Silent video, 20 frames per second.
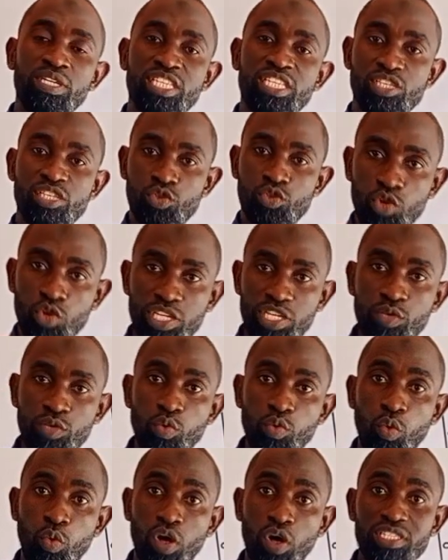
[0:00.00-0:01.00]
the story
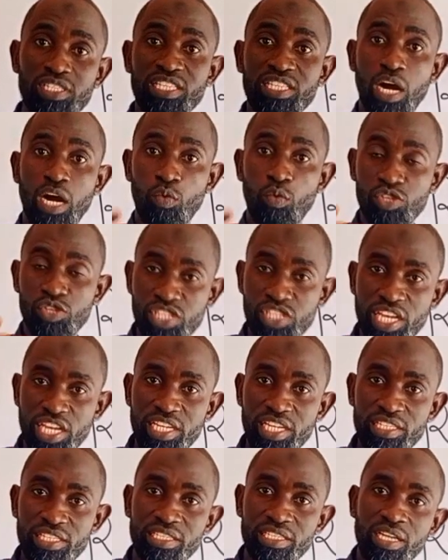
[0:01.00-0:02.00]
will
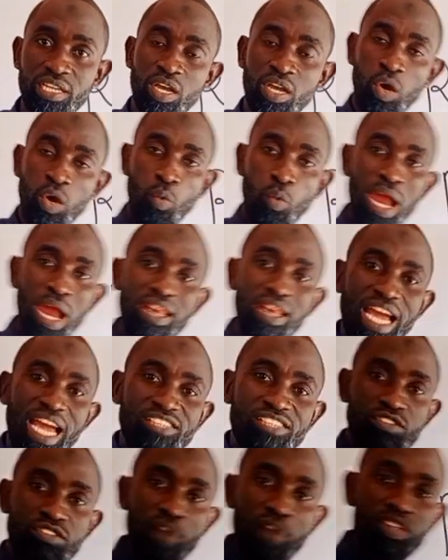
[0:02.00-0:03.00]
change. When
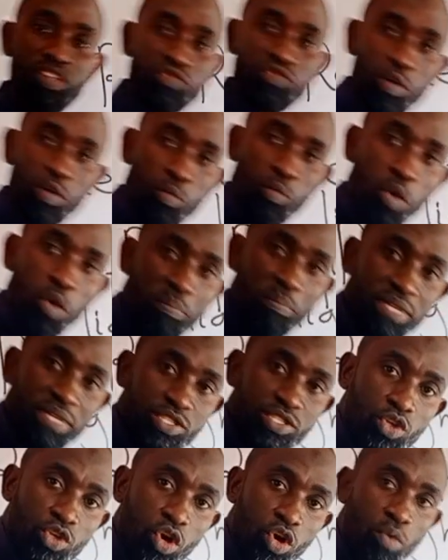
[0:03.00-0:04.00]
light travels from one
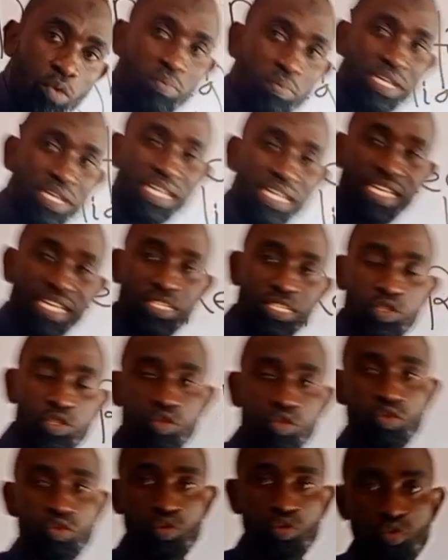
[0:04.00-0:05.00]
medium
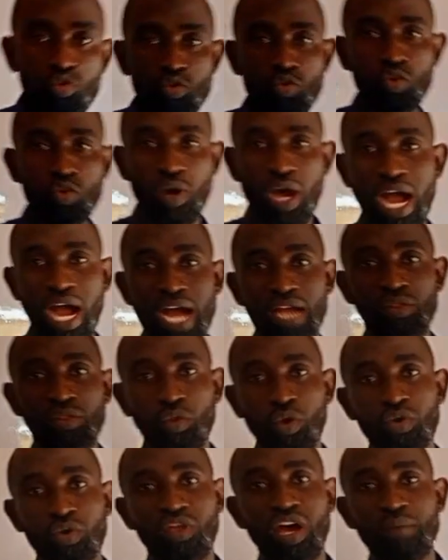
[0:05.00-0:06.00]
into
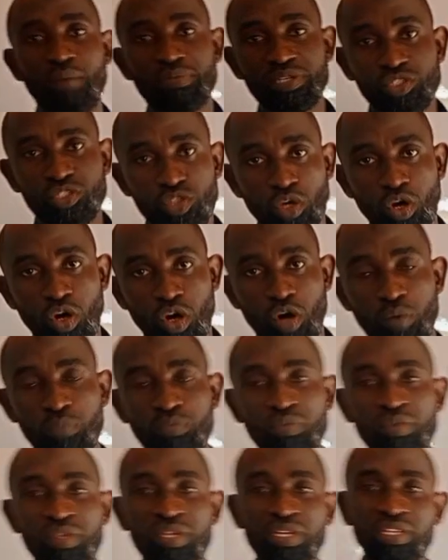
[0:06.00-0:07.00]
another
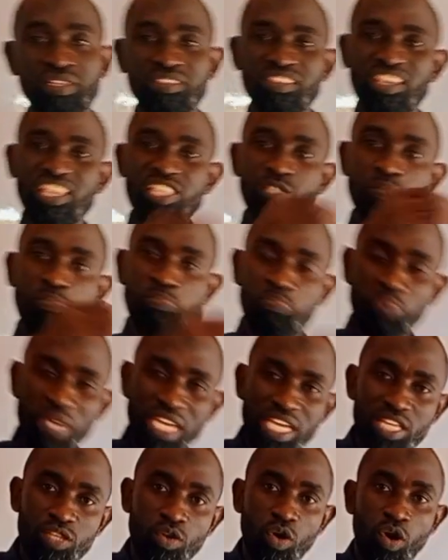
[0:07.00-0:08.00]
medium, the
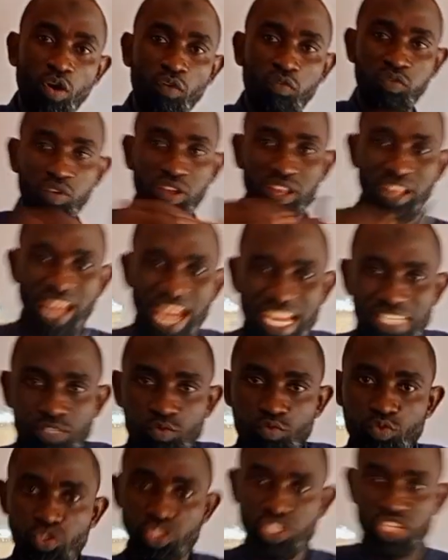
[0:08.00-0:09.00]
speed of light will